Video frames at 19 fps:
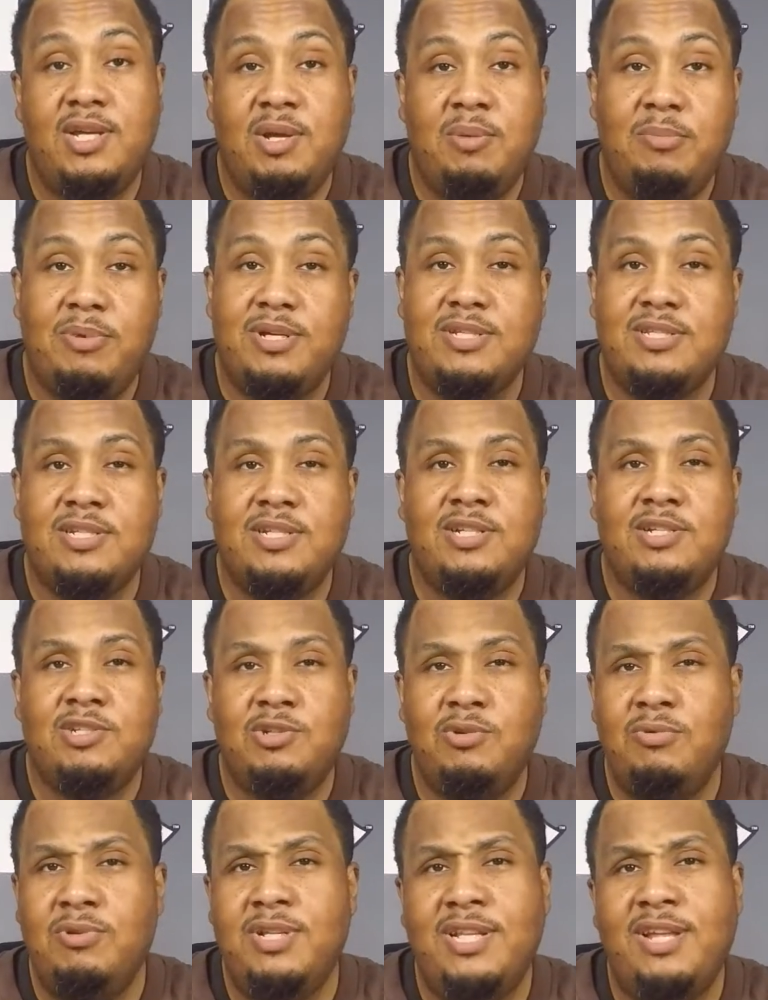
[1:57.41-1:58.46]
because
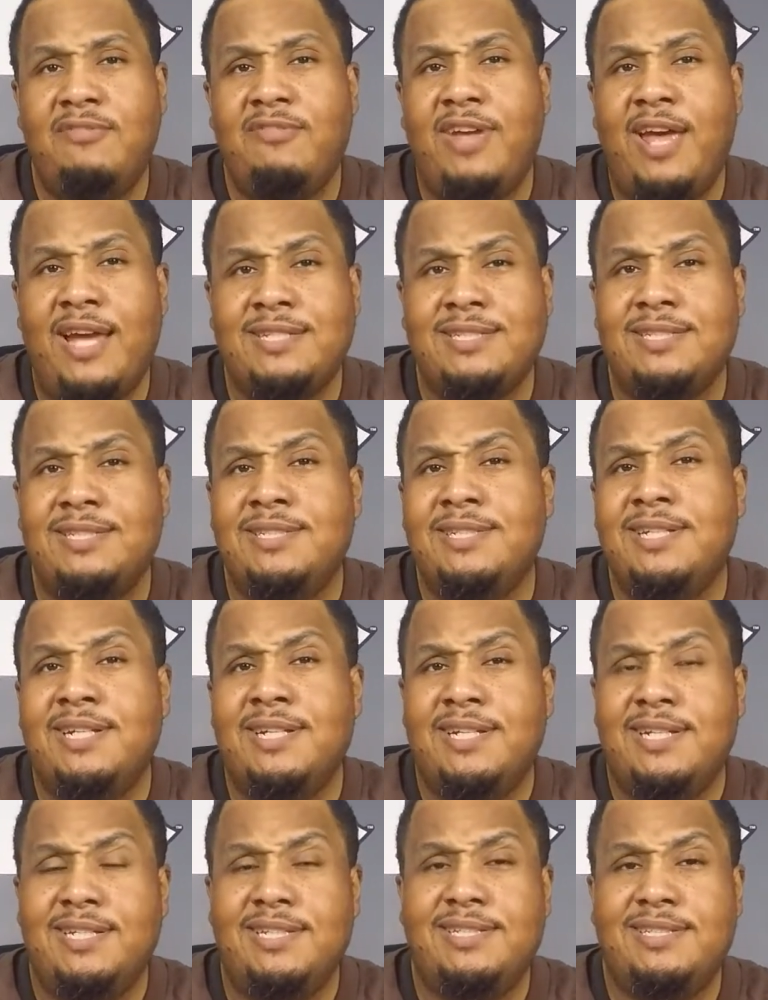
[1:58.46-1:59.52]
shooting the lever action
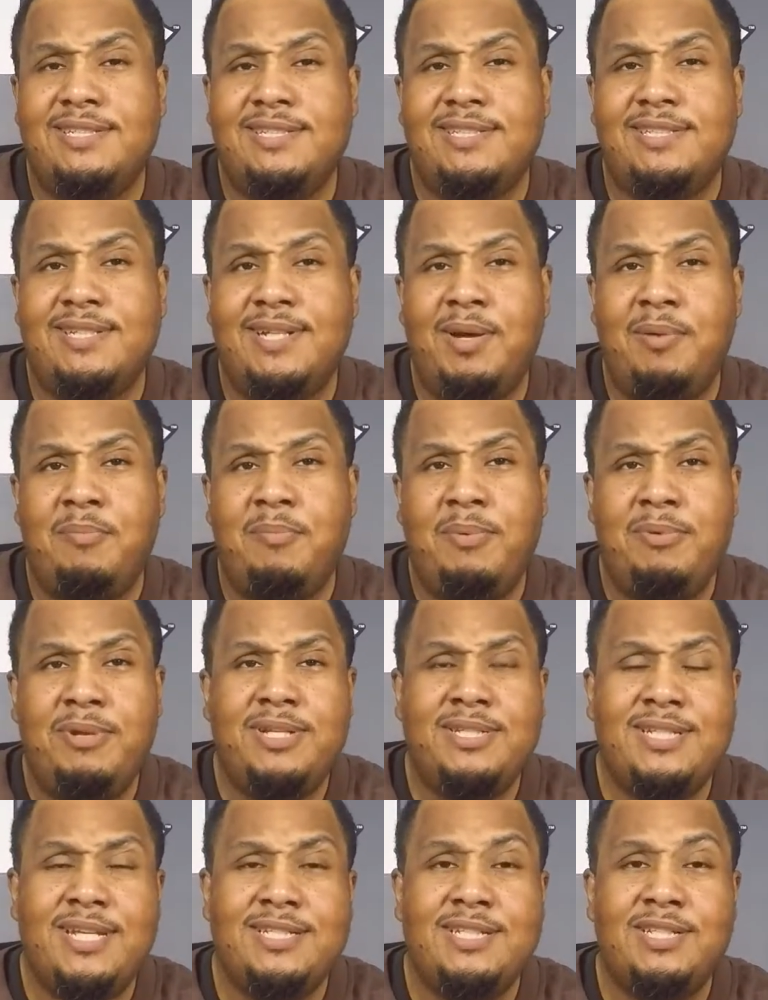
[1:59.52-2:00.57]
is I'm gonna
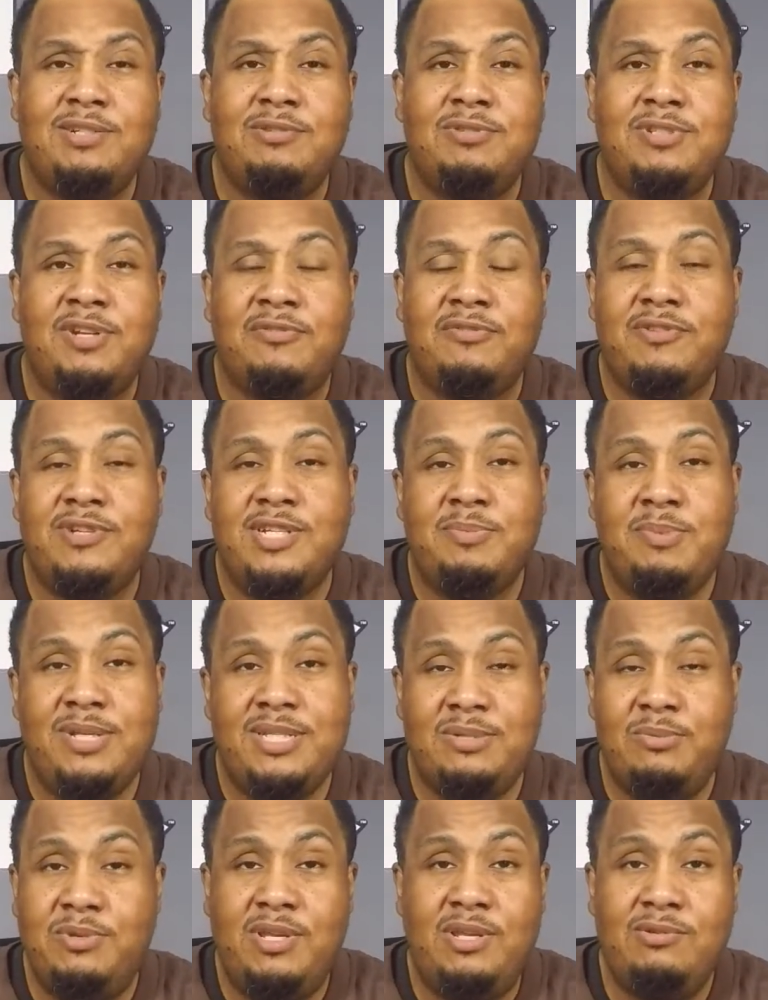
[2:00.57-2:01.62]
say it's a little different, especially
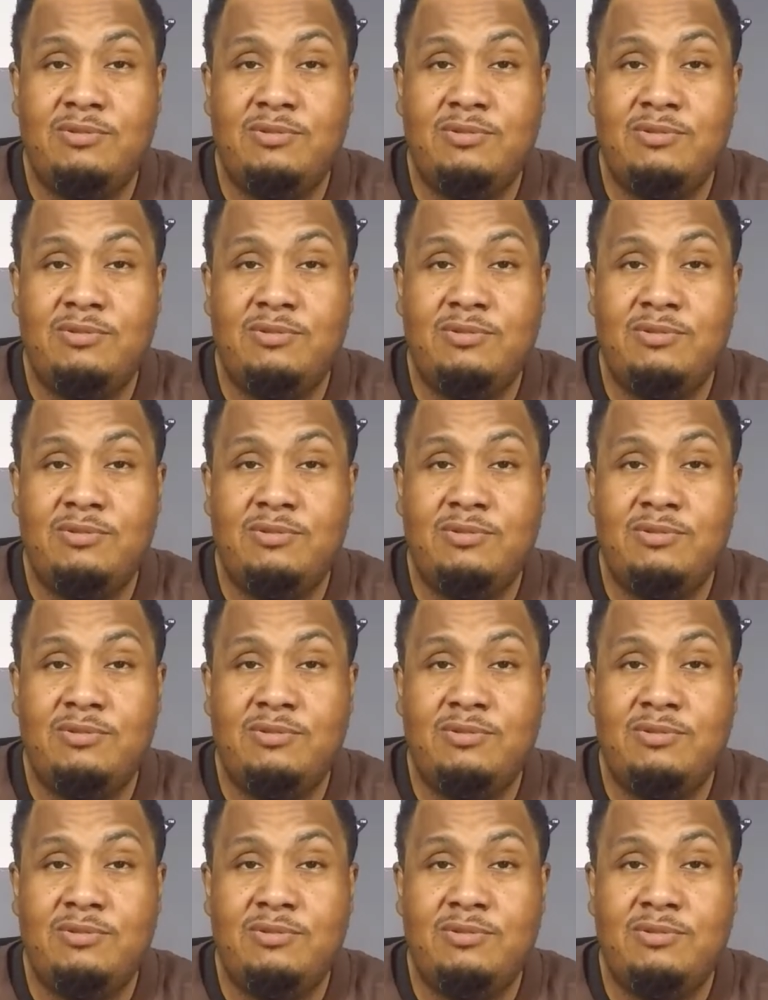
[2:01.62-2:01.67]
when you're used to